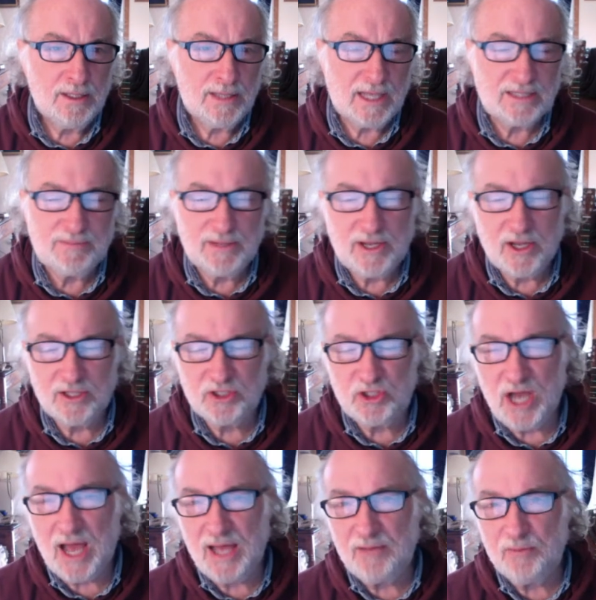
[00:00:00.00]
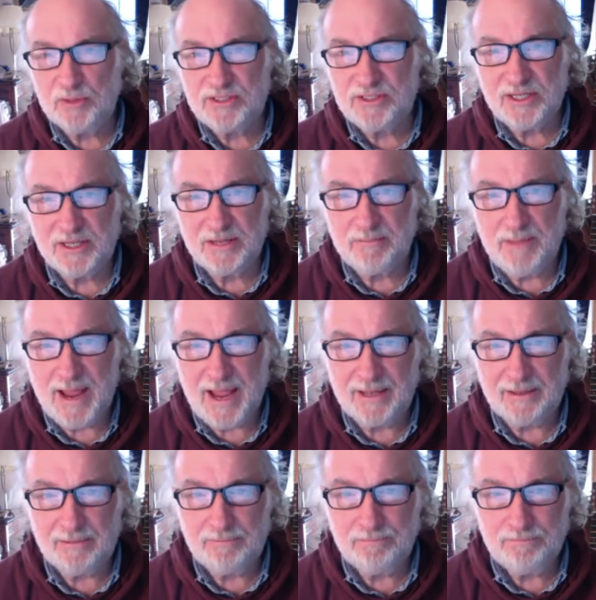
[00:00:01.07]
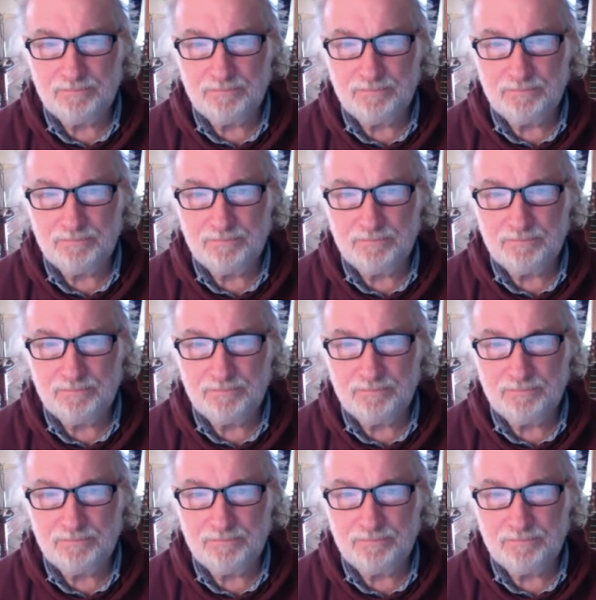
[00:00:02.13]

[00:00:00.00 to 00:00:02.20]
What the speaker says: That's because John was still a man.